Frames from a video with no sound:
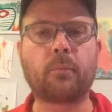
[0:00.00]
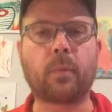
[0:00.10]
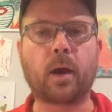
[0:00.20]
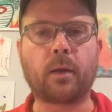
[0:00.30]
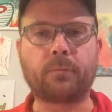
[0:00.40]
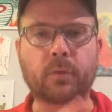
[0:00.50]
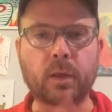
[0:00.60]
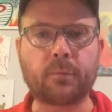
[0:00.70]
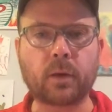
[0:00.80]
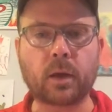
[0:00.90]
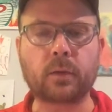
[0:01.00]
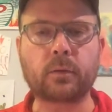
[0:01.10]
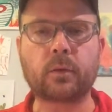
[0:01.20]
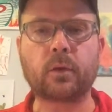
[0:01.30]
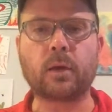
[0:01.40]
by forgiving
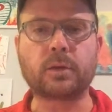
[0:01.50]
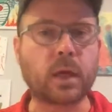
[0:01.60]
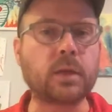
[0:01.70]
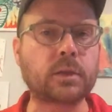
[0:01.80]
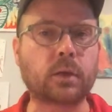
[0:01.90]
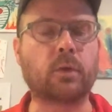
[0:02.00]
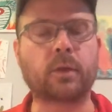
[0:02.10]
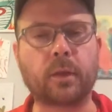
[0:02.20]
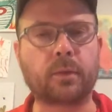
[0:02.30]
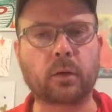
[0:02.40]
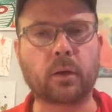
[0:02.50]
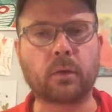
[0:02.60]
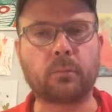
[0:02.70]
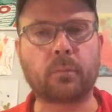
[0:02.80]
it and changing it literally,